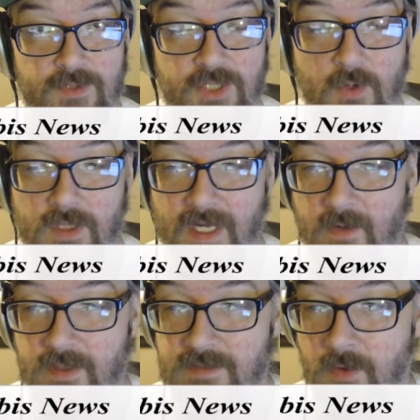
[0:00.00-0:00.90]
Joe
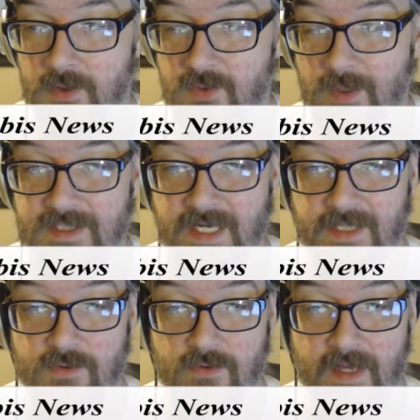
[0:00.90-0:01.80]
Klare. It is March 22nd,
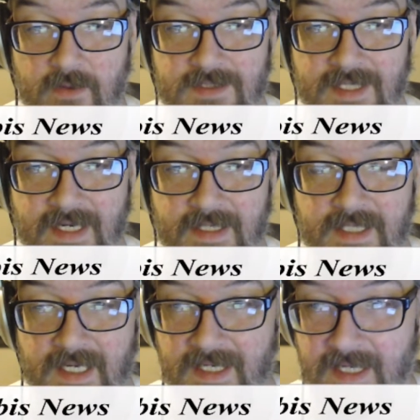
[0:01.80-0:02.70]

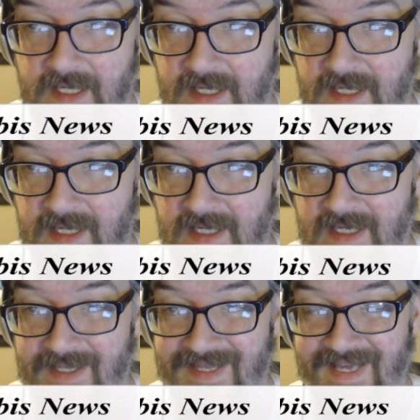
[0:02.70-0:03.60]
2019.
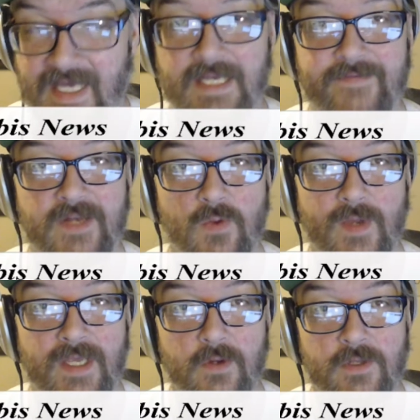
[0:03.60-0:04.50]
The end of another
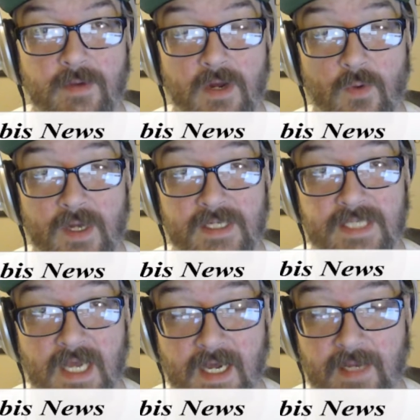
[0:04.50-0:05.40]
week here at the Marijuana
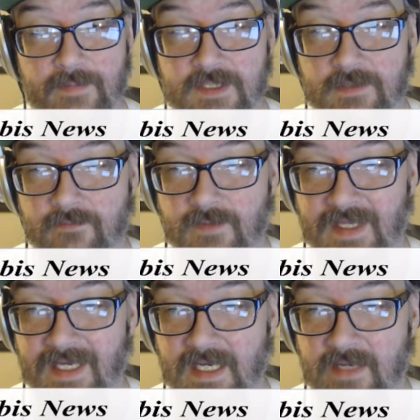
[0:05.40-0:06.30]
Times.
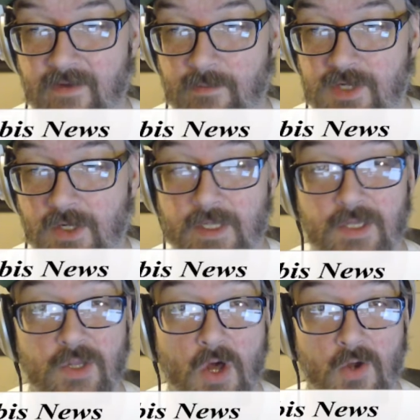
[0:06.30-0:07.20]
The end of a particularly
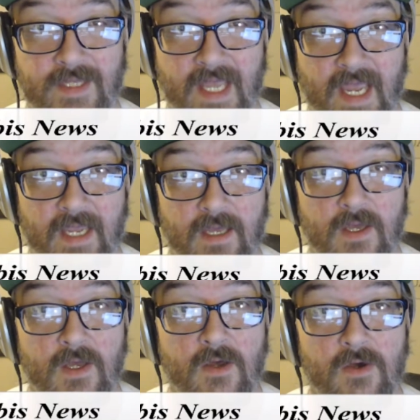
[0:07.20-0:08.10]
long day
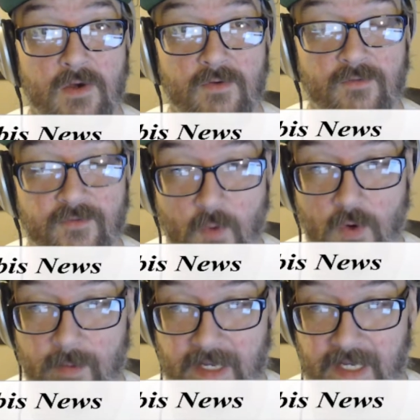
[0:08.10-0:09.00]

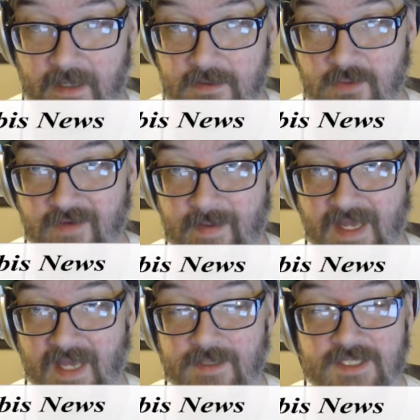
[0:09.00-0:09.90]
for me. So if I make
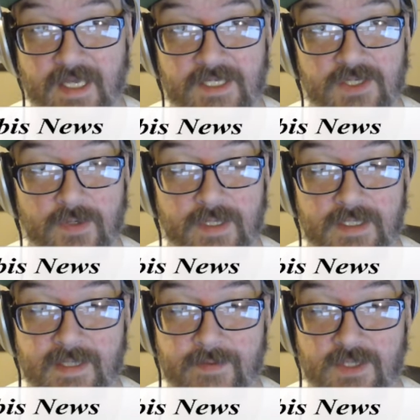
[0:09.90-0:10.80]
any mistakes during
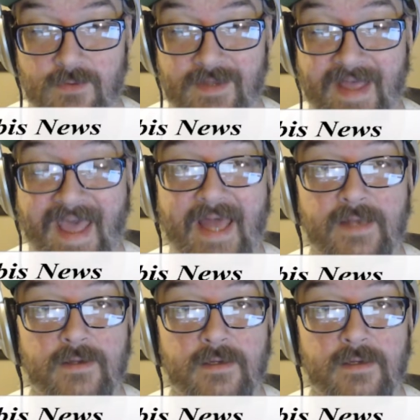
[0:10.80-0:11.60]
this episode, that